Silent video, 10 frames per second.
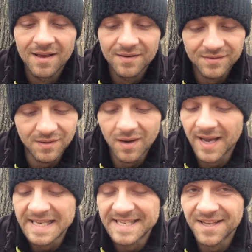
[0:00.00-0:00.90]
So
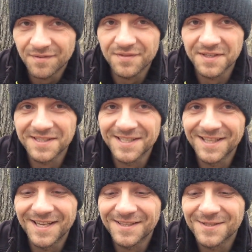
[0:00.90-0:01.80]
I definitely
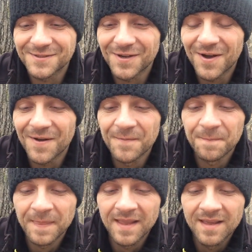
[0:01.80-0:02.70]
like the saw,
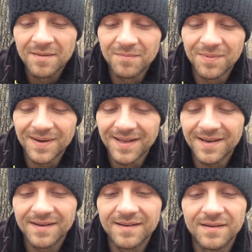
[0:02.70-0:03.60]
but
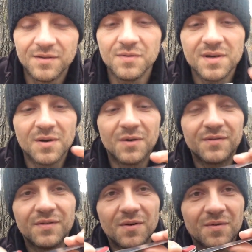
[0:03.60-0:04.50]
you can
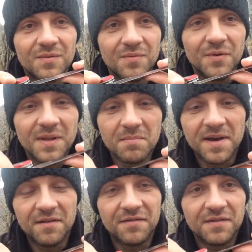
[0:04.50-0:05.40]
also really
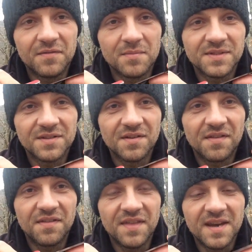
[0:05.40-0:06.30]
benefit from such a
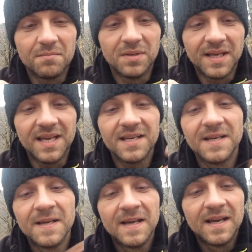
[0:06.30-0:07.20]
thin blade.
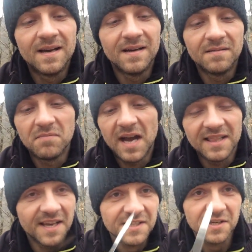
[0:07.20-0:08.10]
I
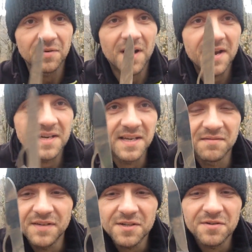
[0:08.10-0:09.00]
like the grind, and
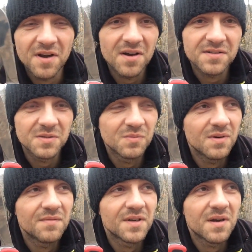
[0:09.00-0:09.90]
Victorinox is one
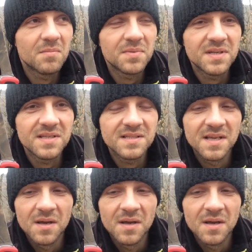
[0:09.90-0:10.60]
of the companies